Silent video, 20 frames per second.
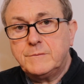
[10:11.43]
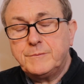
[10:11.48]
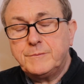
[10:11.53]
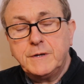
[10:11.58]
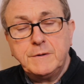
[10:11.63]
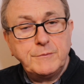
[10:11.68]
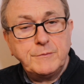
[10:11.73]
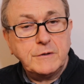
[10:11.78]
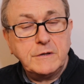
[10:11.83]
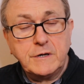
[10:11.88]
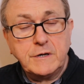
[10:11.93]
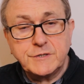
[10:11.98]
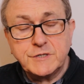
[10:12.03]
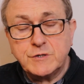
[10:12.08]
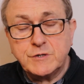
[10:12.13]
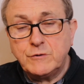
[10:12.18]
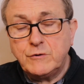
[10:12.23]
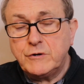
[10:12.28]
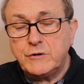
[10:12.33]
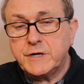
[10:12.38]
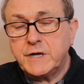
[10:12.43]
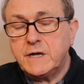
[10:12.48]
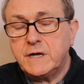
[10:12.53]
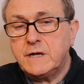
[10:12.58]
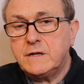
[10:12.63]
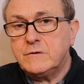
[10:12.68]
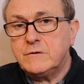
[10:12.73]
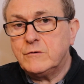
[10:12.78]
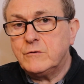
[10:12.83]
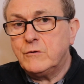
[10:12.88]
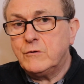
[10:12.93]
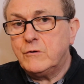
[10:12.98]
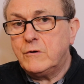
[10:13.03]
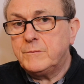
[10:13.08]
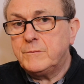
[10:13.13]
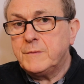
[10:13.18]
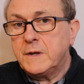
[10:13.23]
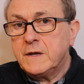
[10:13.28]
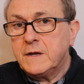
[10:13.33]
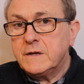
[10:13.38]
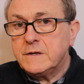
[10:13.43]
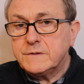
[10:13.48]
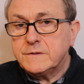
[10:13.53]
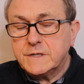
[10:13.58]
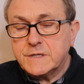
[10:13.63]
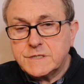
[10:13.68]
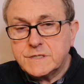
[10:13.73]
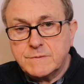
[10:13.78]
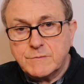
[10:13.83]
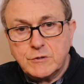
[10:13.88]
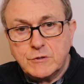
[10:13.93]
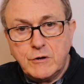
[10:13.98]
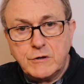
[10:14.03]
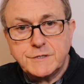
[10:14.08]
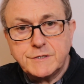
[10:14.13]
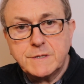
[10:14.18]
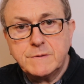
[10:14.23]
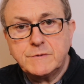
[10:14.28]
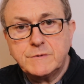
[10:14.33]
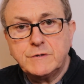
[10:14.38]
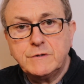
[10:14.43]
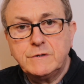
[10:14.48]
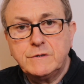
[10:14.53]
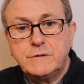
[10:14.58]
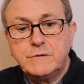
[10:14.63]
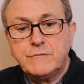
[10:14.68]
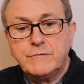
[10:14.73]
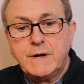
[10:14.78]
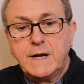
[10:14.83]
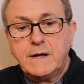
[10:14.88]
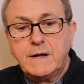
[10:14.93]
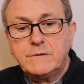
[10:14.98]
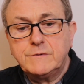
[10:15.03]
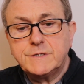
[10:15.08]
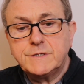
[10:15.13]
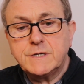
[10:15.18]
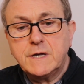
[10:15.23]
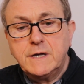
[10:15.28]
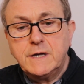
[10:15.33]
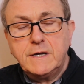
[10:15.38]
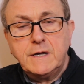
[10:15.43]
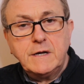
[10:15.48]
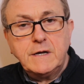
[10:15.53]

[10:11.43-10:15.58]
people are talking or there's some gossip doing the rounds,